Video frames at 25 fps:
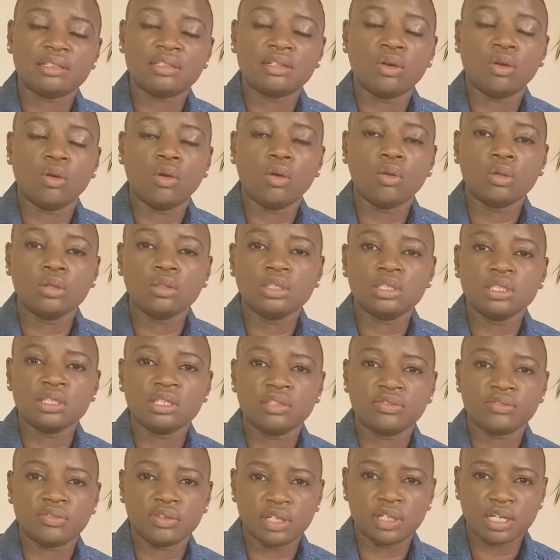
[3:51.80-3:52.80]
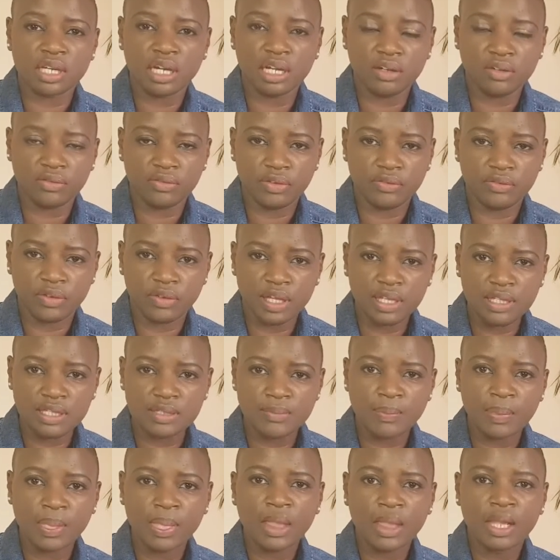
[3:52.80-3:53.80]
hold different kind of
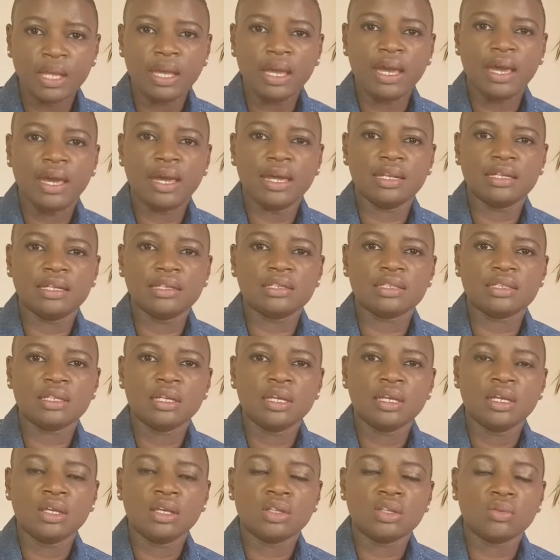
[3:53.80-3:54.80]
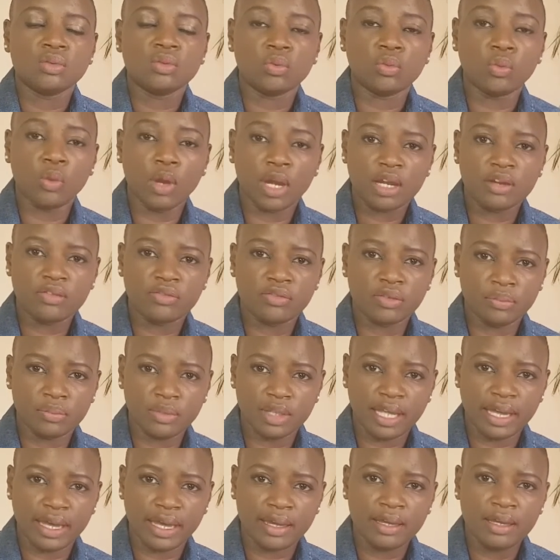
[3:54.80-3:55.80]
events and work from
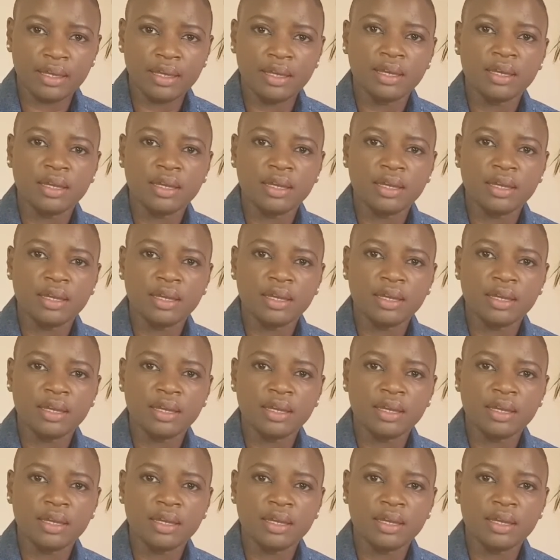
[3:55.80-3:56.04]
there.